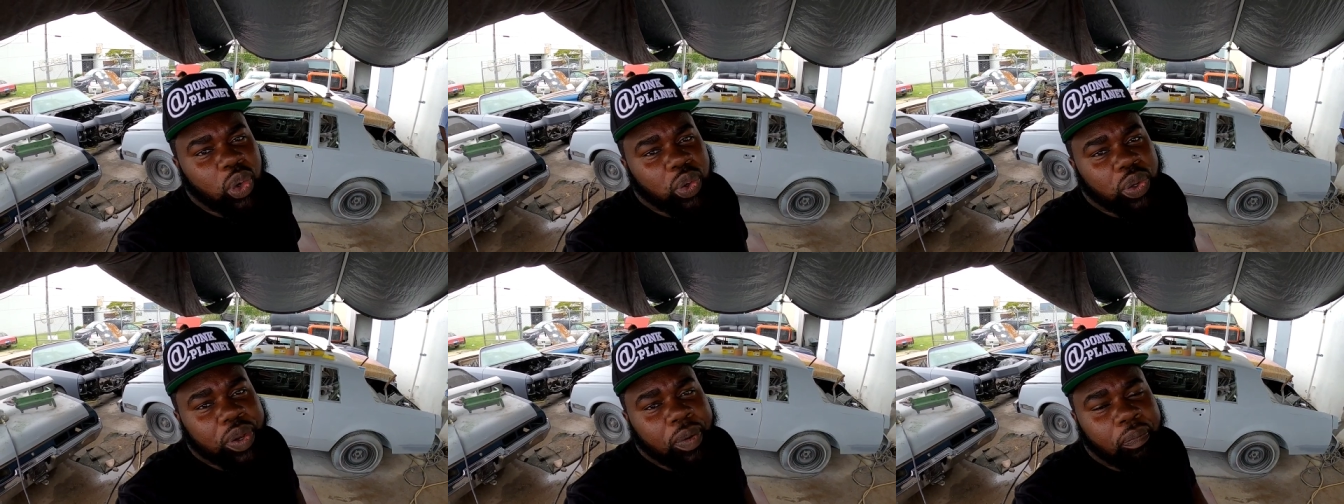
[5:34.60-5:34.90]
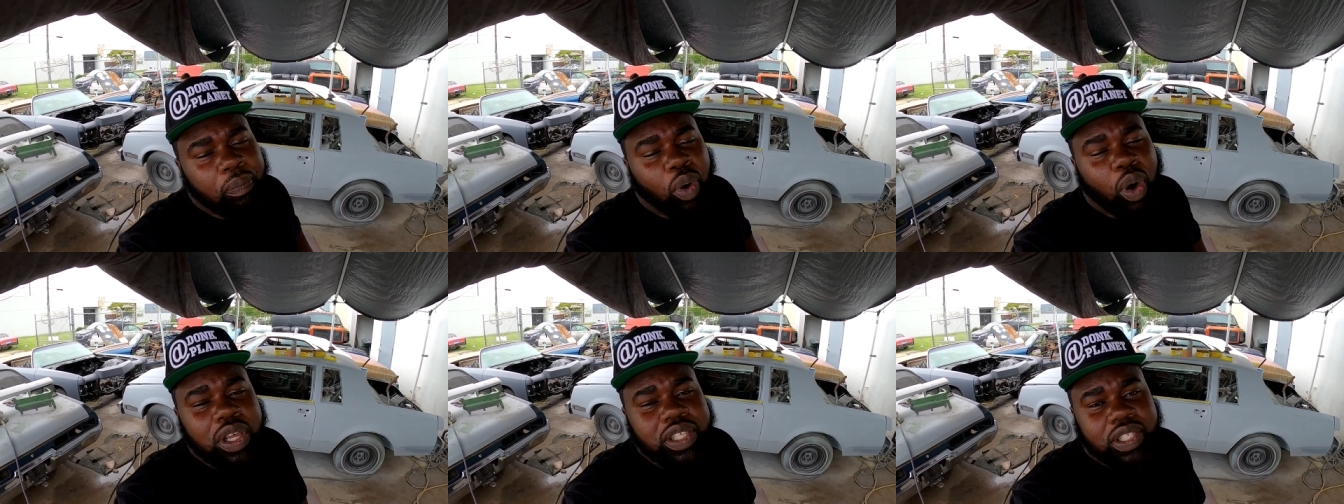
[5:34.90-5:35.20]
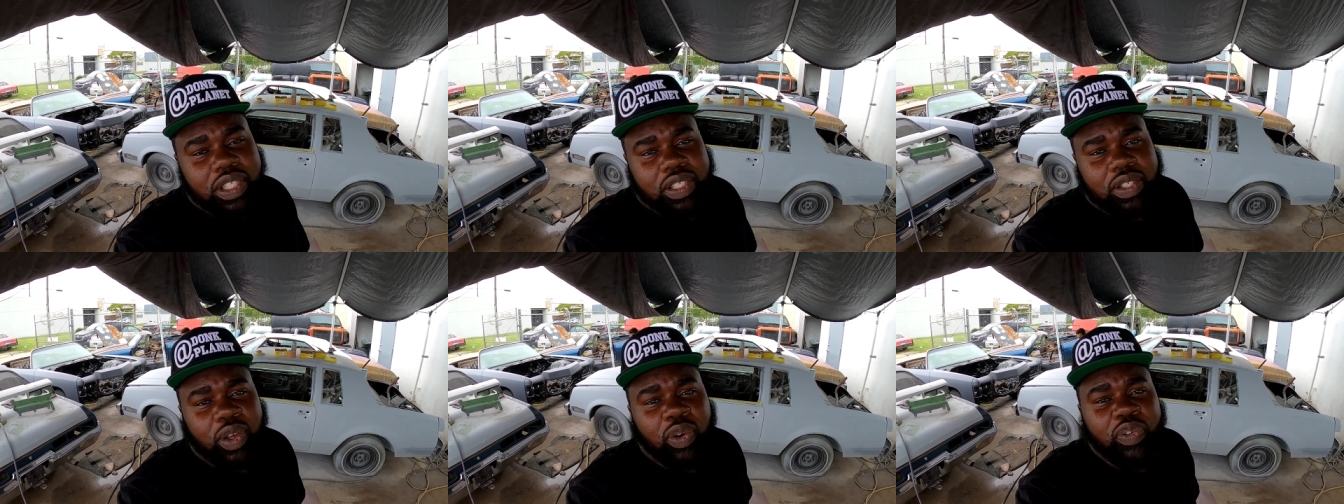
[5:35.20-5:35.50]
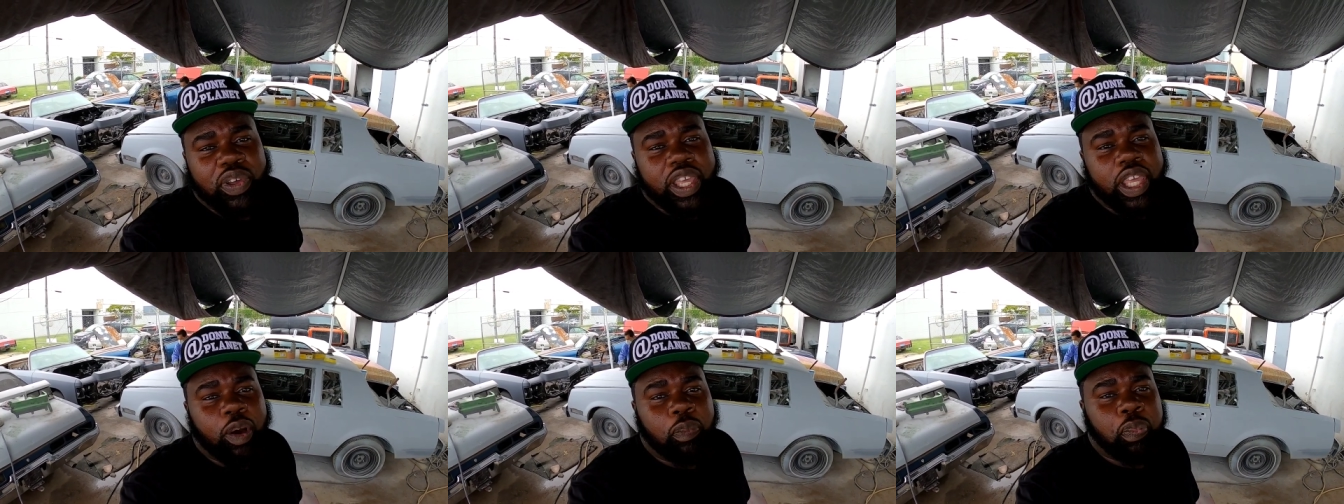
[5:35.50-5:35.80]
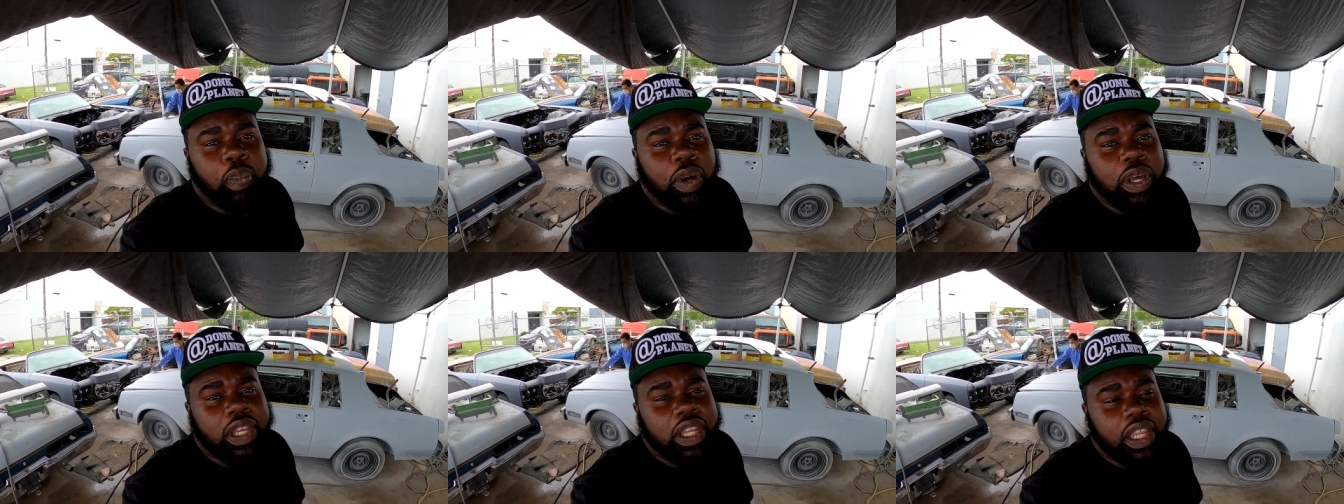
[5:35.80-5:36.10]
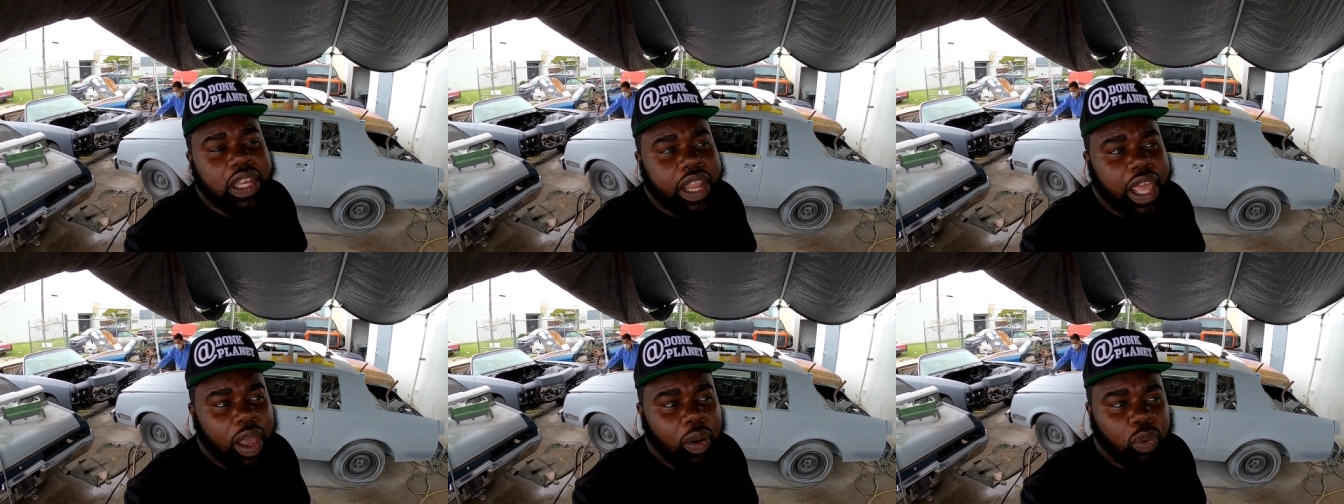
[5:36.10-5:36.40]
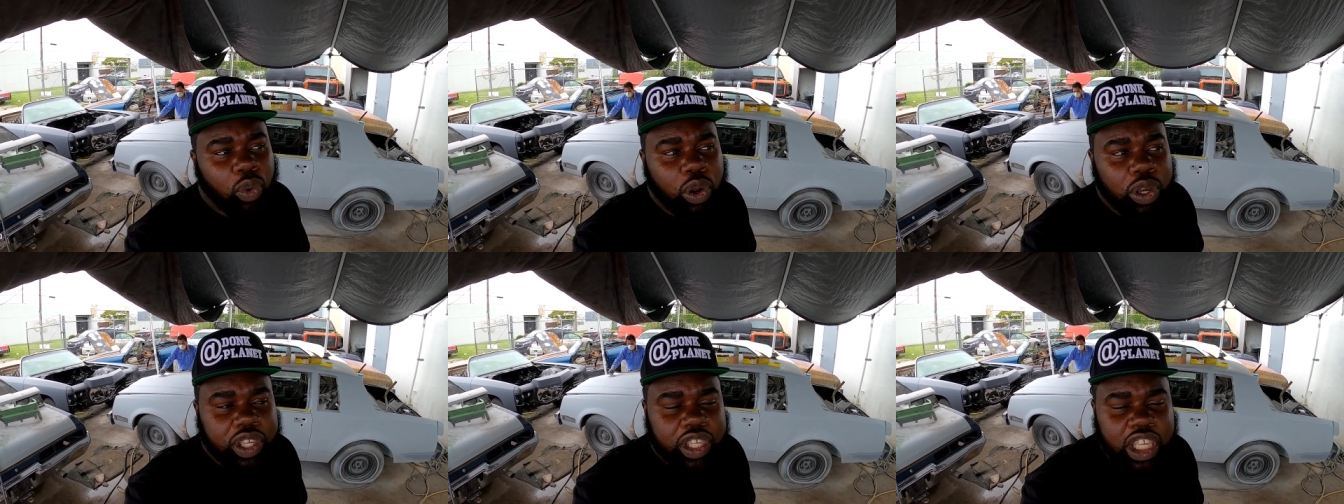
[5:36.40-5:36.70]
know, them boys is over here putting in
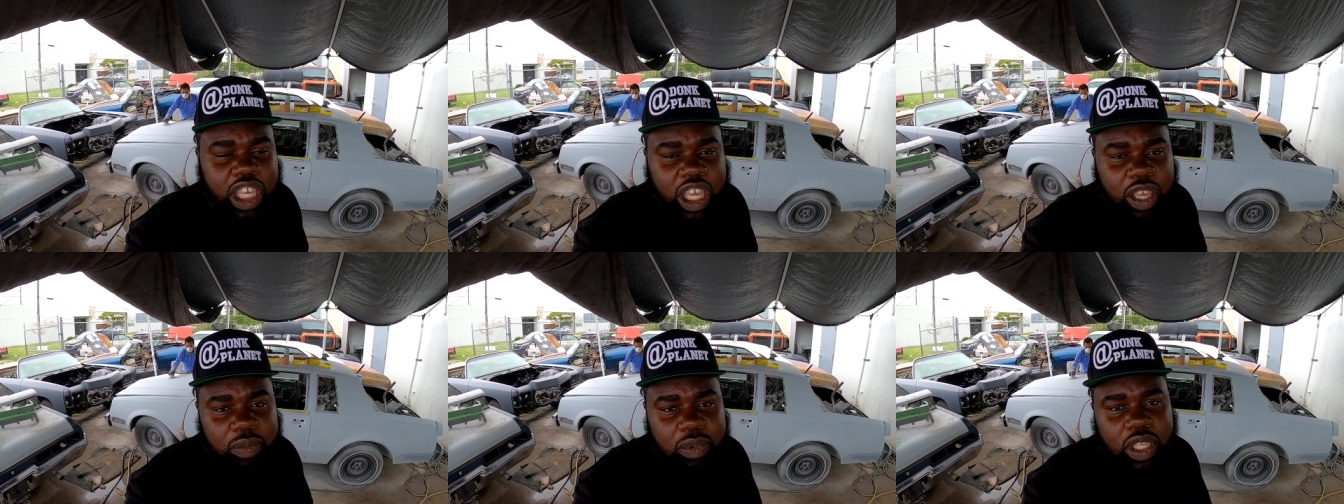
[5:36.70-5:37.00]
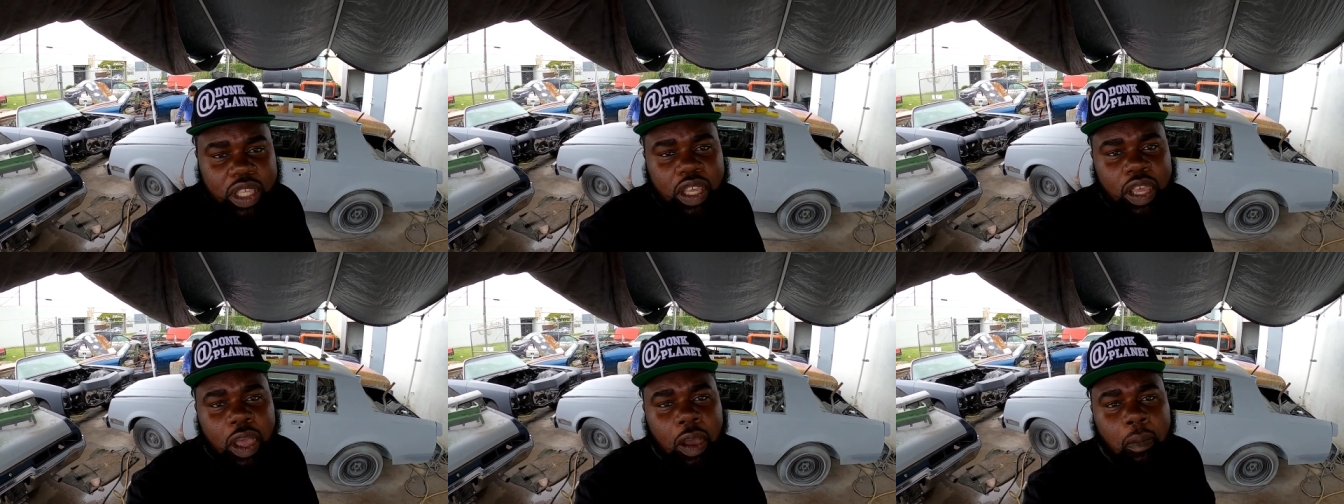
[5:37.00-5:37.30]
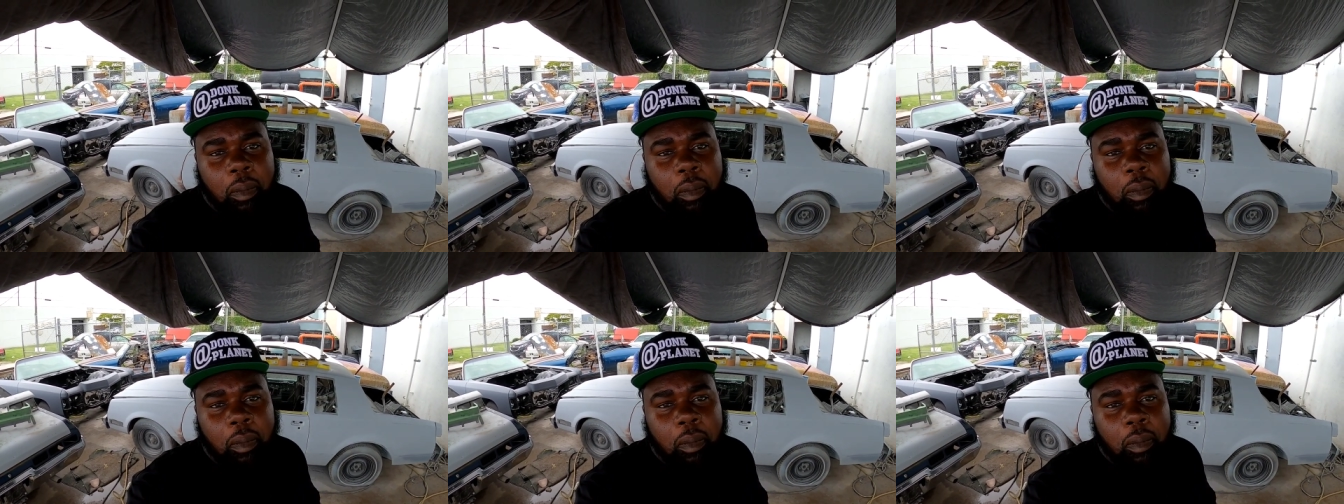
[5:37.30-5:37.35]
that work, you hear me?